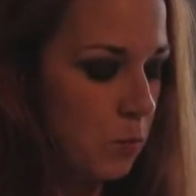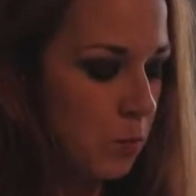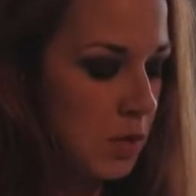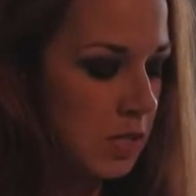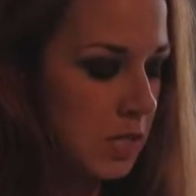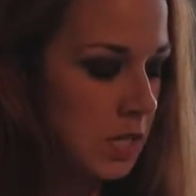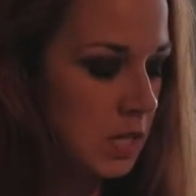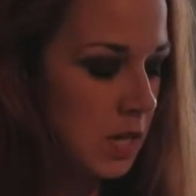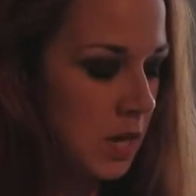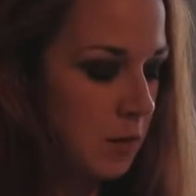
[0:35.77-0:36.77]
was
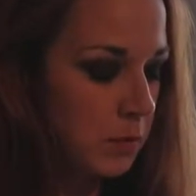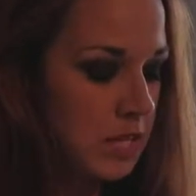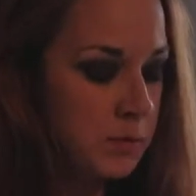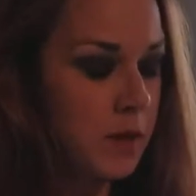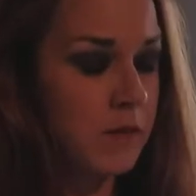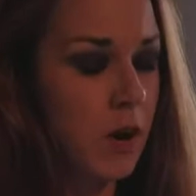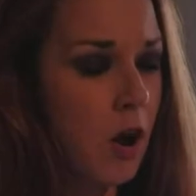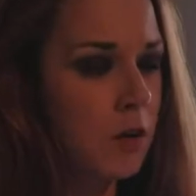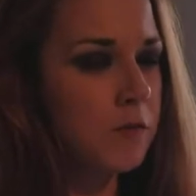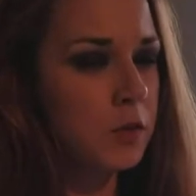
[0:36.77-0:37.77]
the placement of an
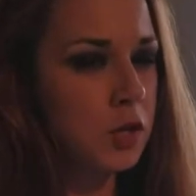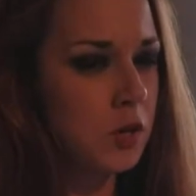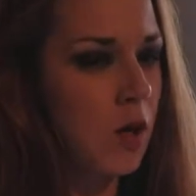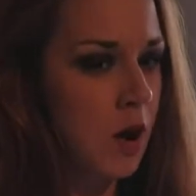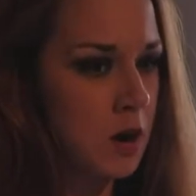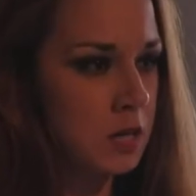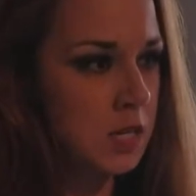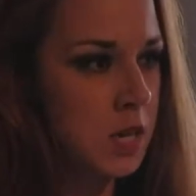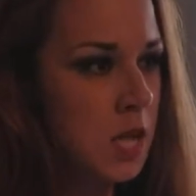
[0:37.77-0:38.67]
artificial heart.